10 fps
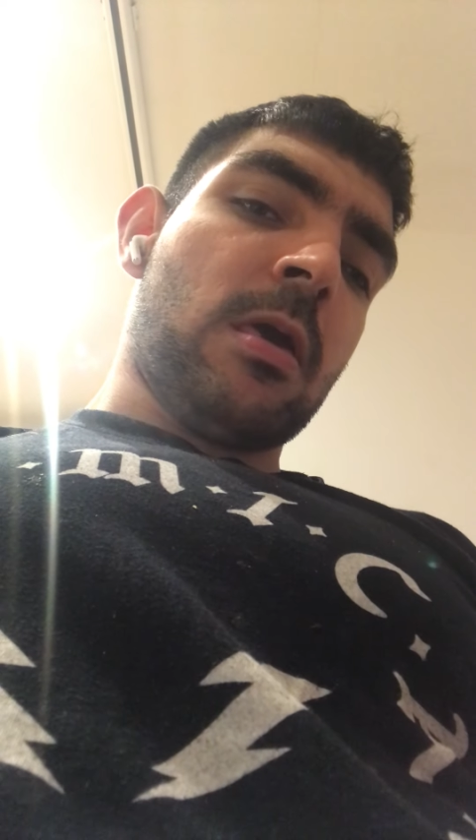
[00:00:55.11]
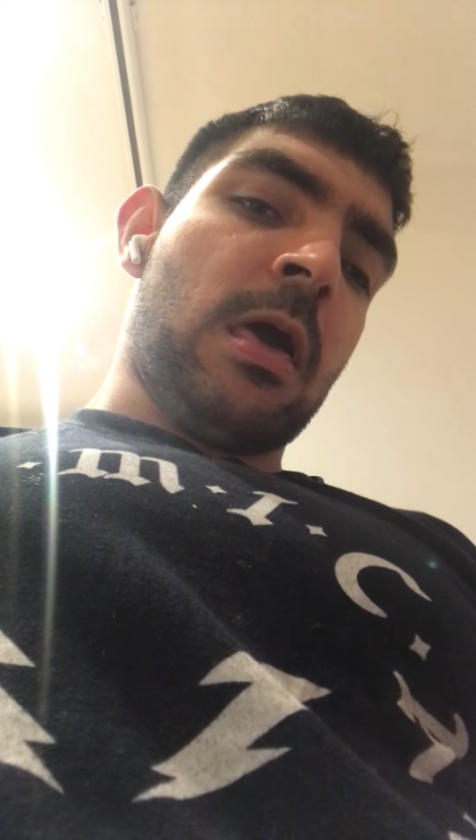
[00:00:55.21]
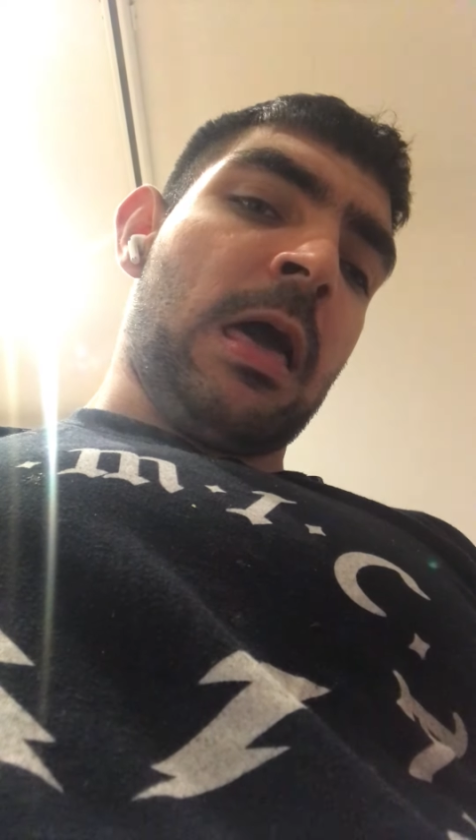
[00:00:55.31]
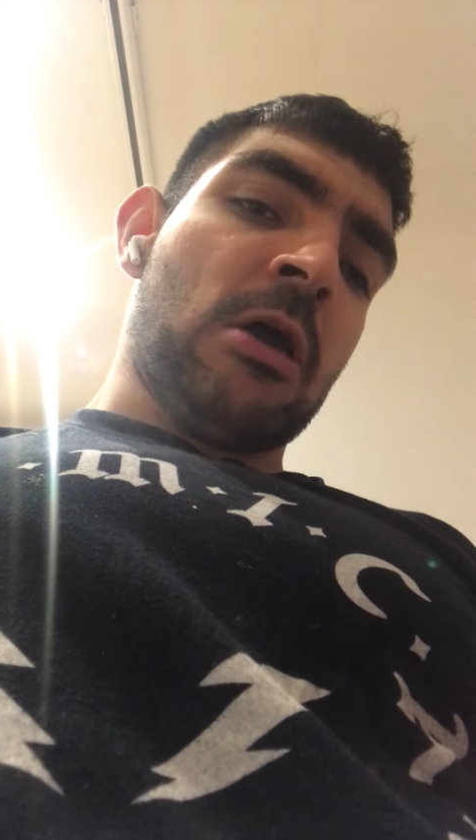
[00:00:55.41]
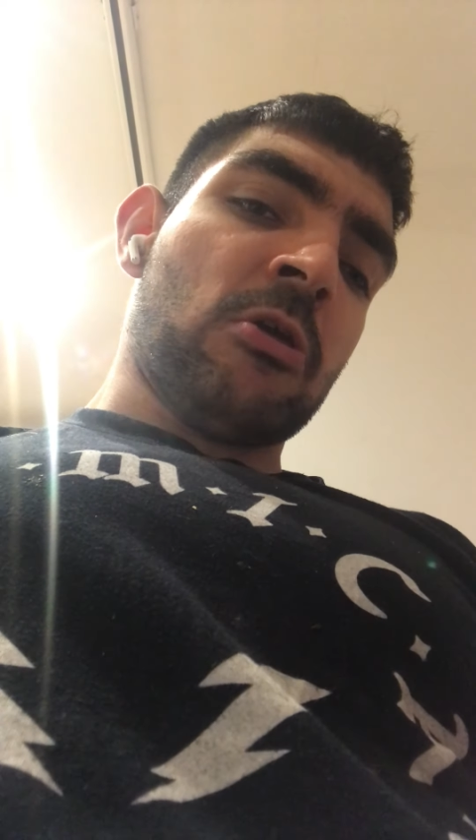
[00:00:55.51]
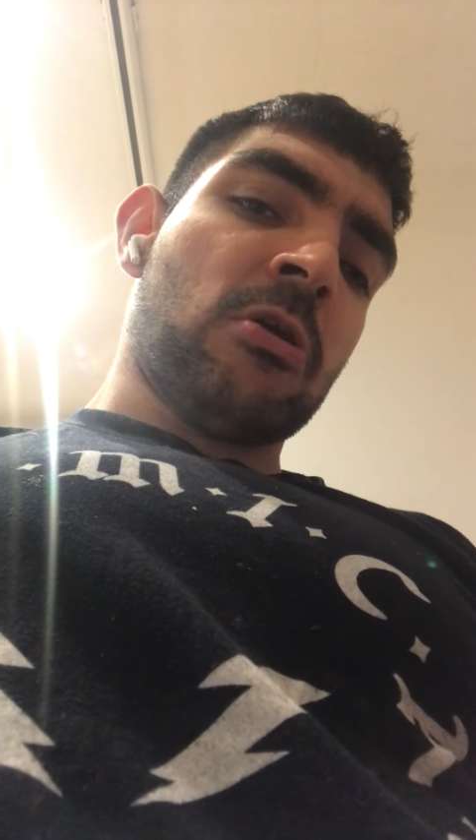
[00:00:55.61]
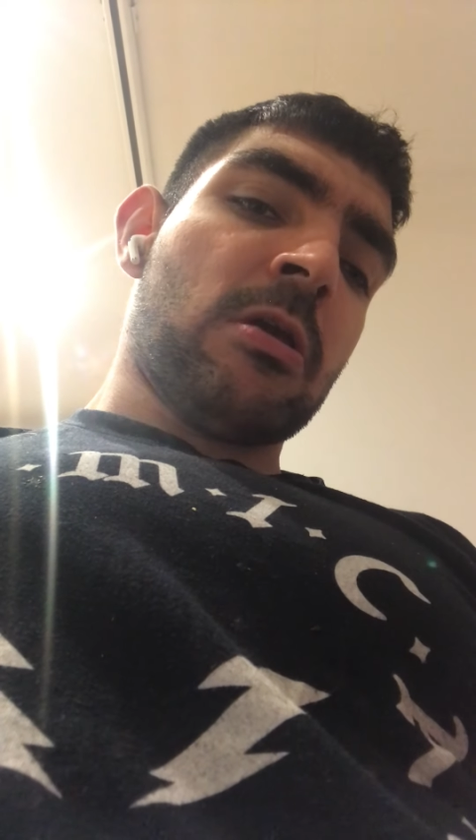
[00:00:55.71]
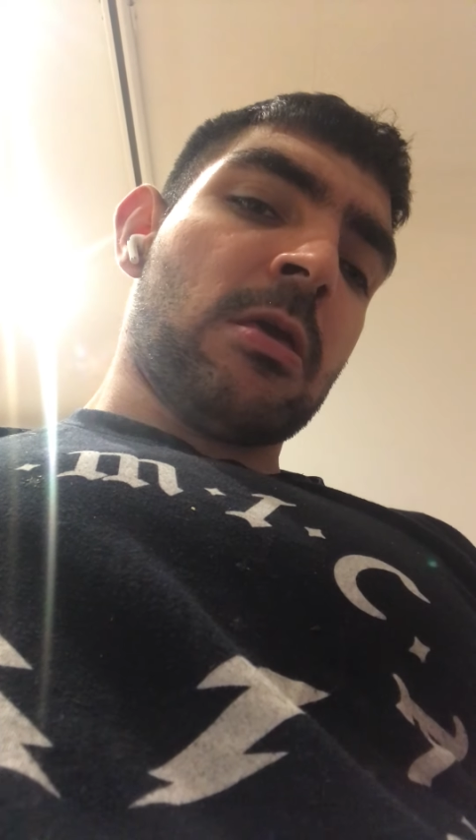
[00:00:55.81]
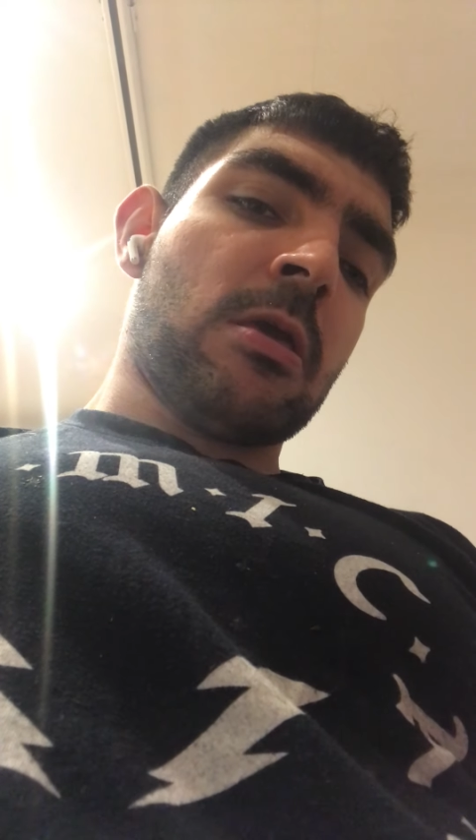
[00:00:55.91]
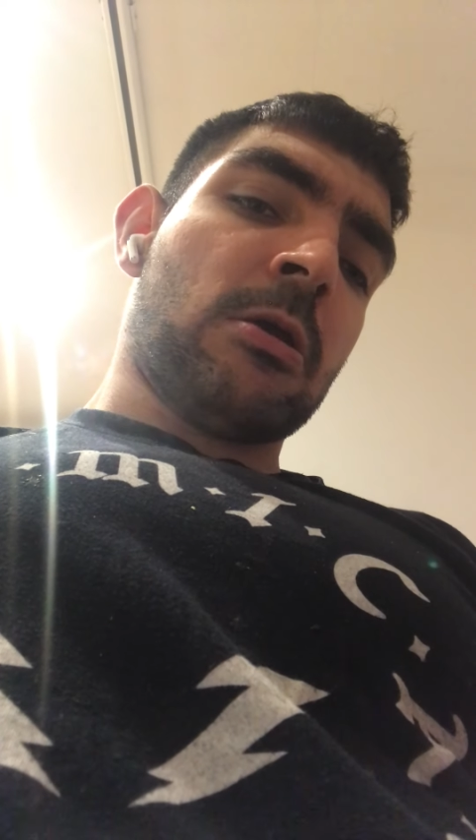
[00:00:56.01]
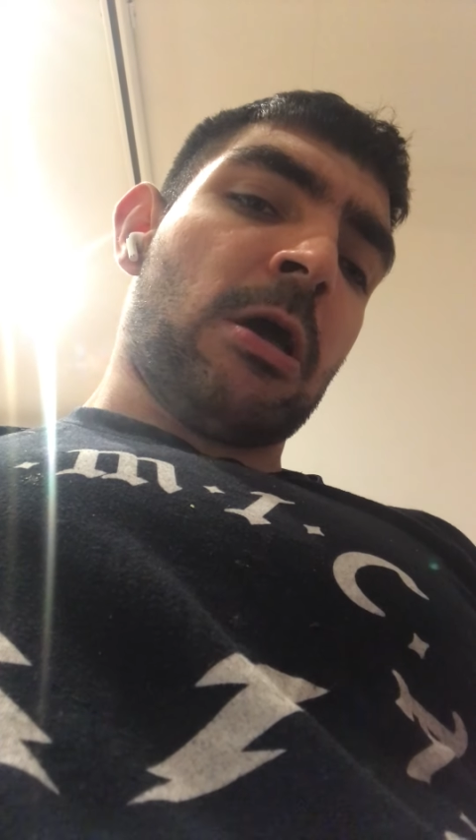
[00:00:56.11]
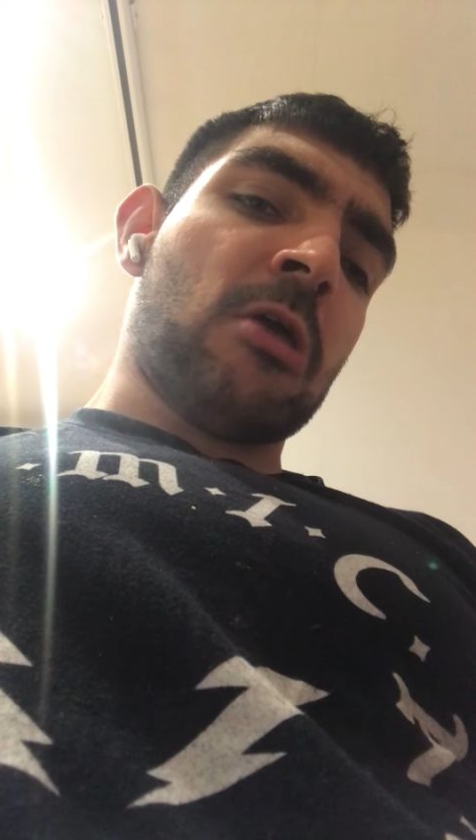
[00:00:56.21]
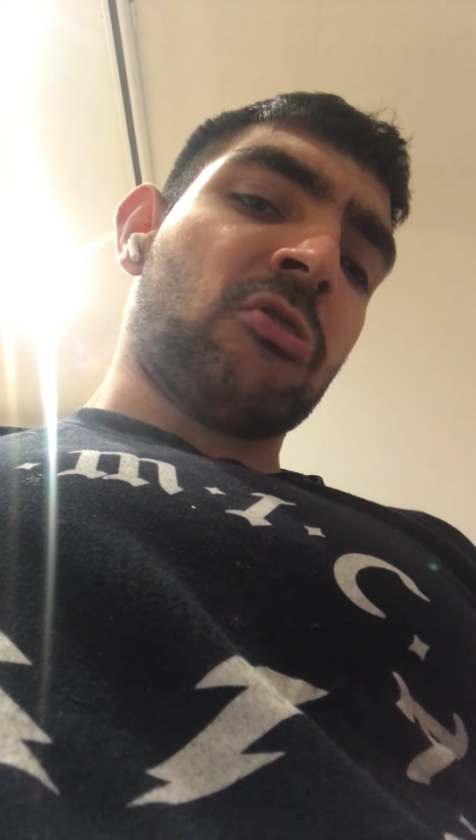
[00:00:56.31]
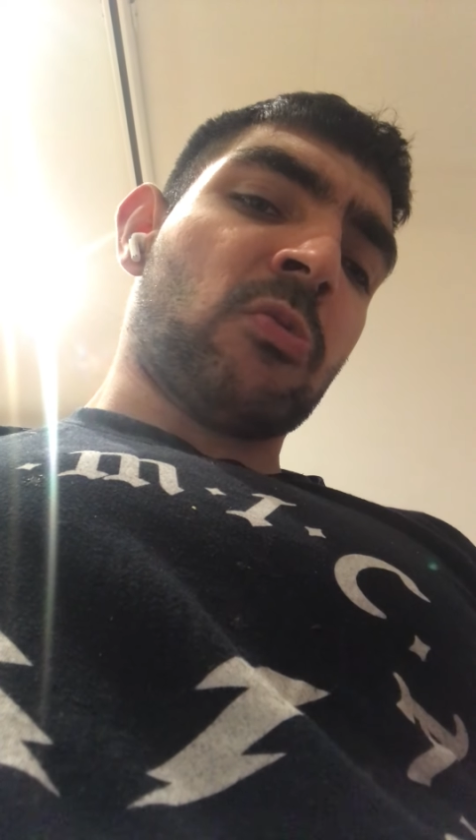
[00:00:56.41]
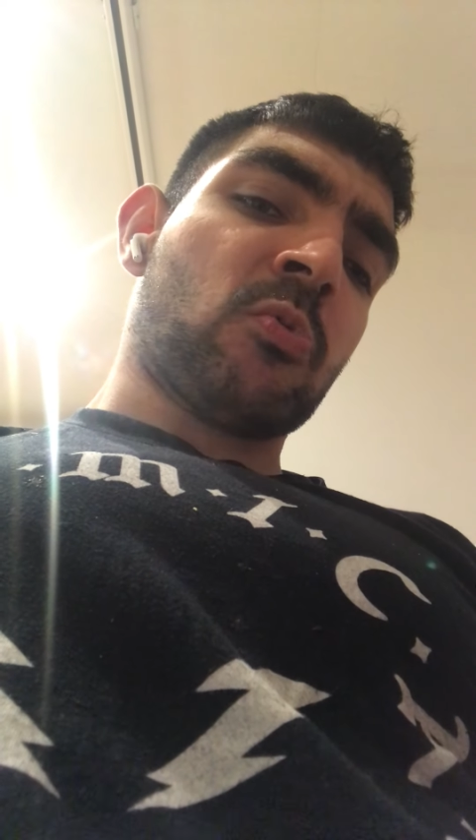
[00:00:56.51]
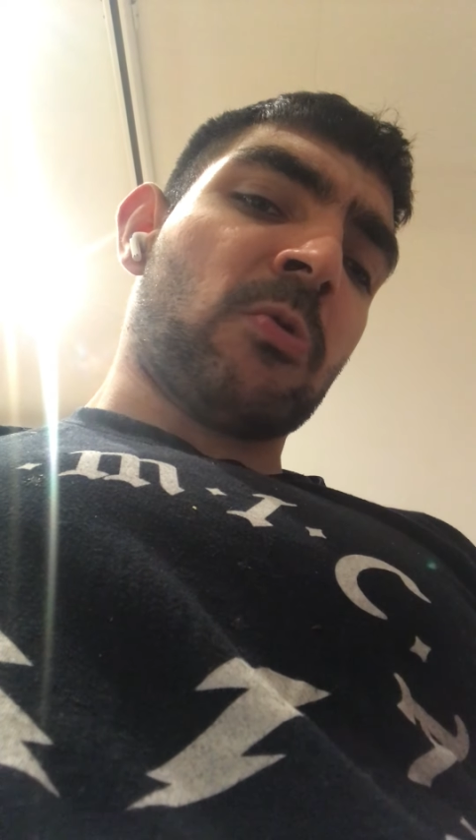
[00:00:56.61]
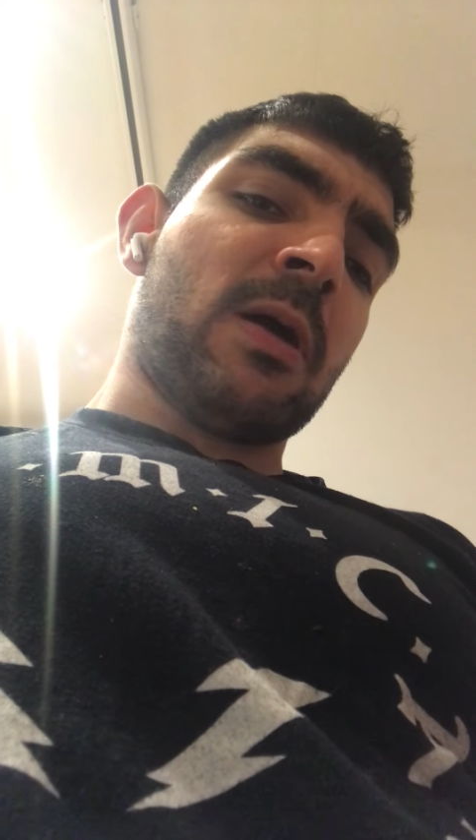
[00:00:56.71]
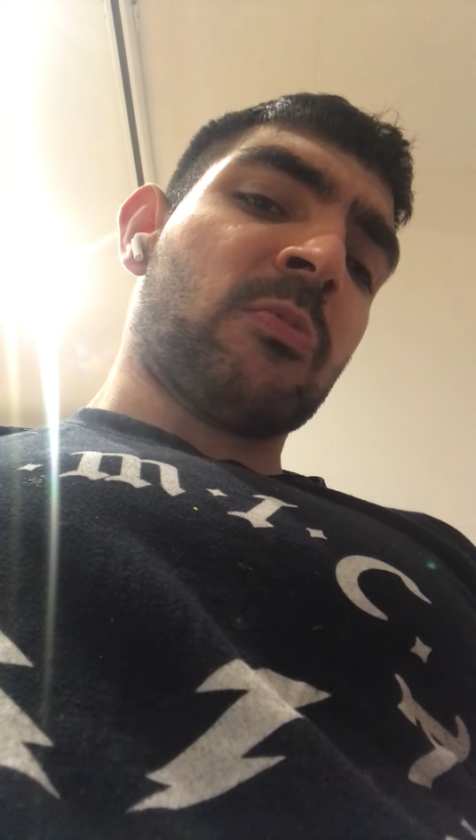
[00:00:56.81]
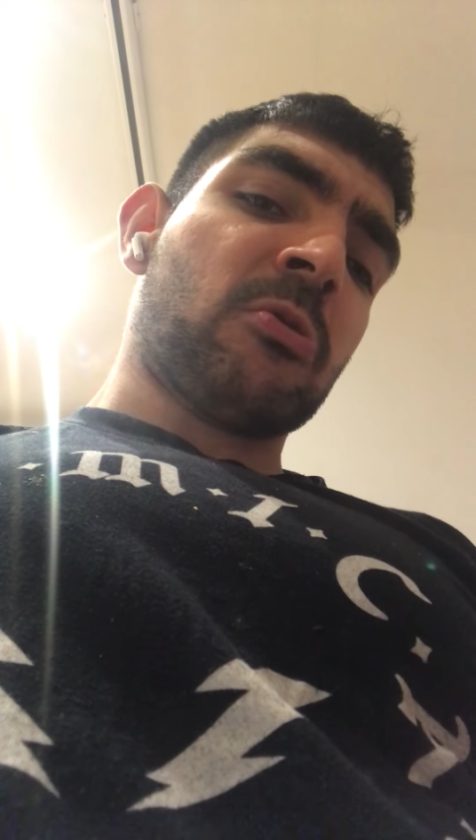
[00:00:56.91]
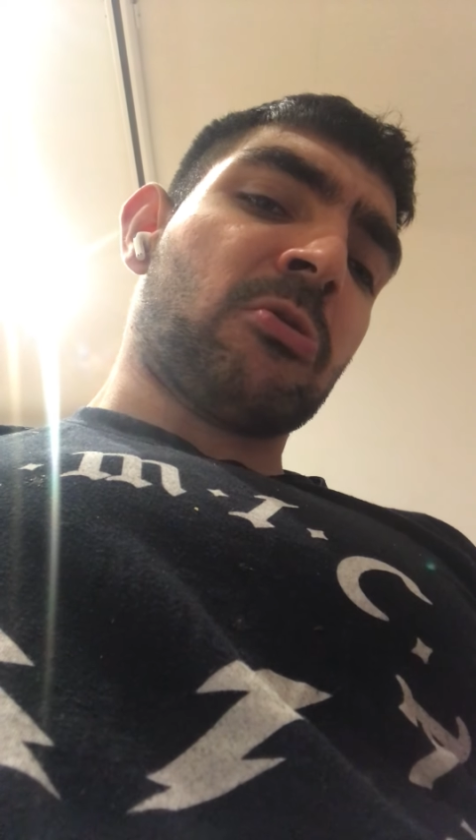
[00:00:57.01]
Go and
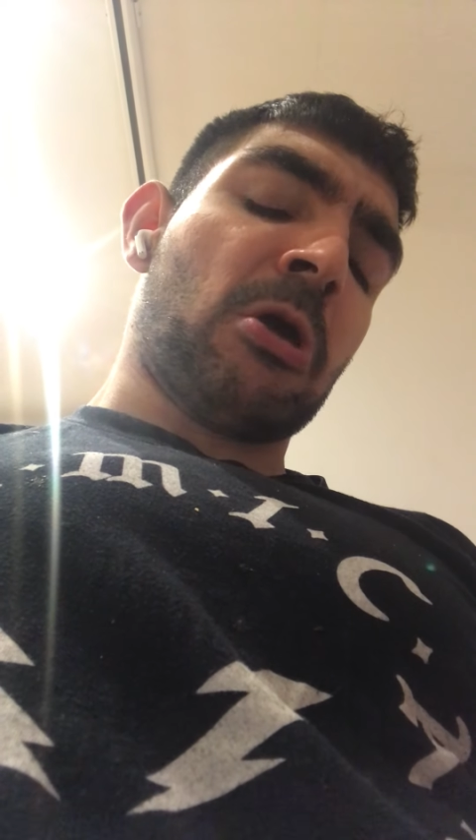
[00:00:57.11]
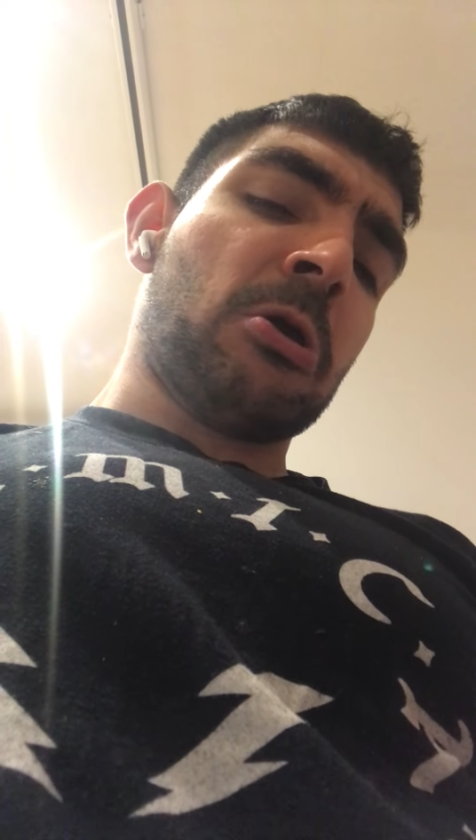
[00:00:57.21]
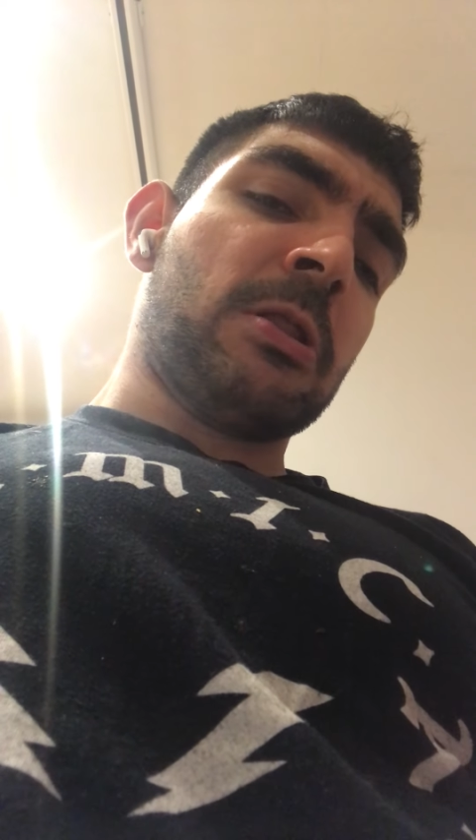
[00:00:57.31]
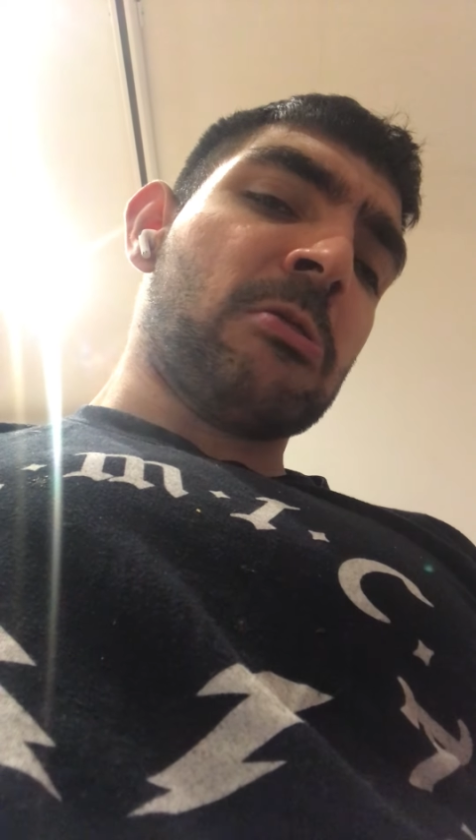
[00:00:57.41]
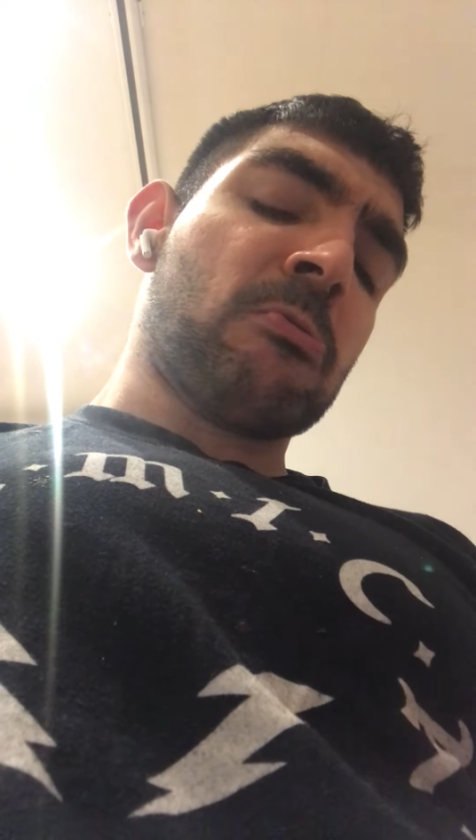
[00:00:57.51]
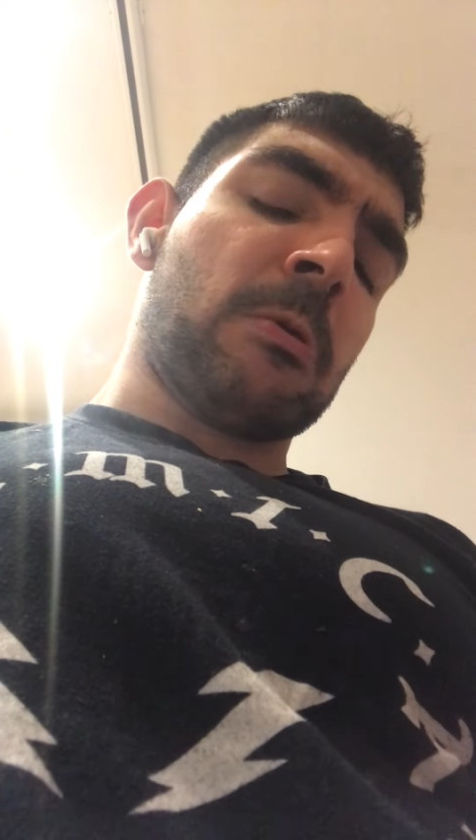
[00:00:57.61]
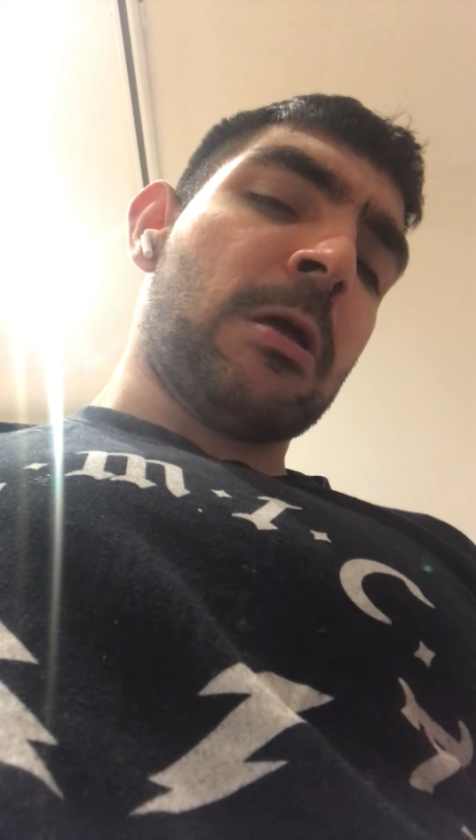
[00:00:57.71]
subscribe to Tony's.